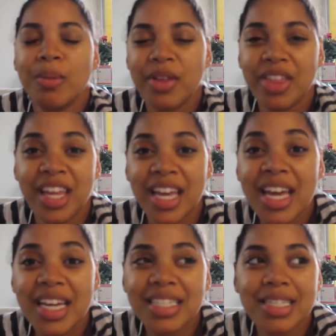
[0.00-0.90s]
But the thing
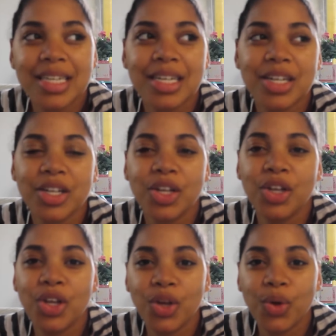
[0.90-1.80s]
is,
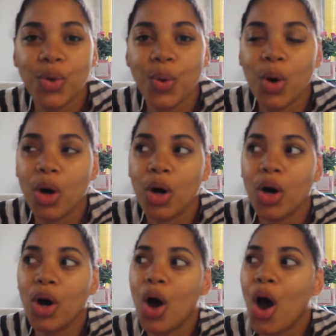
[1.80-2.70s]
you
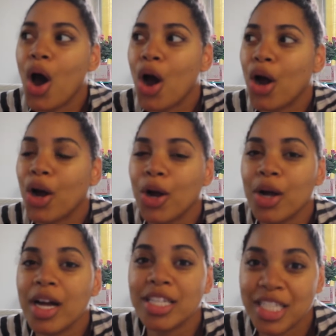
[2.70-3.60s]

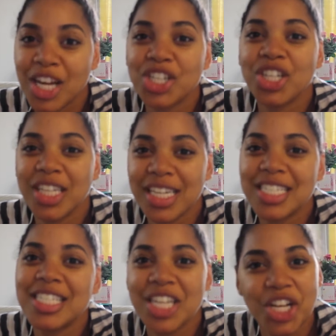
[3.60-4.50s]
are essentially
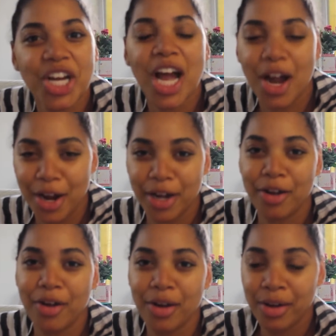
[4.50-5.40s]
still
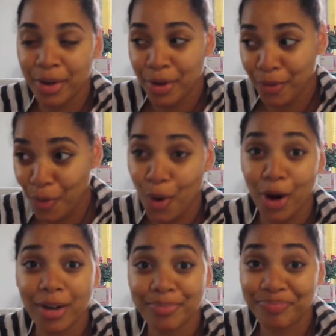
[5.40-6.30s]
caring
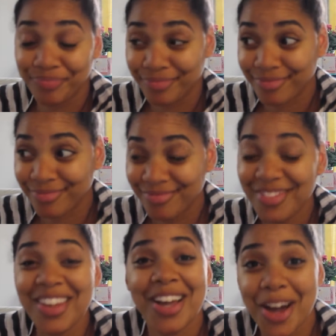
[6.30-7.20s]
for
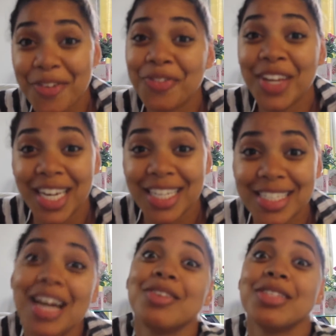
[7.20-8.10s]
a
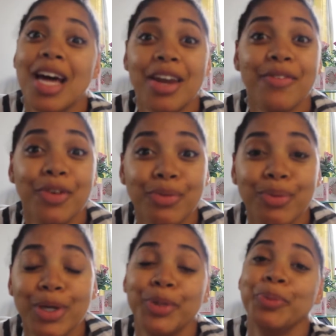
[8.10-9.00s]
fetus outside of your
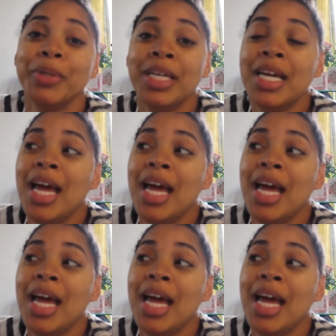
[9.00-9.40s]
womb.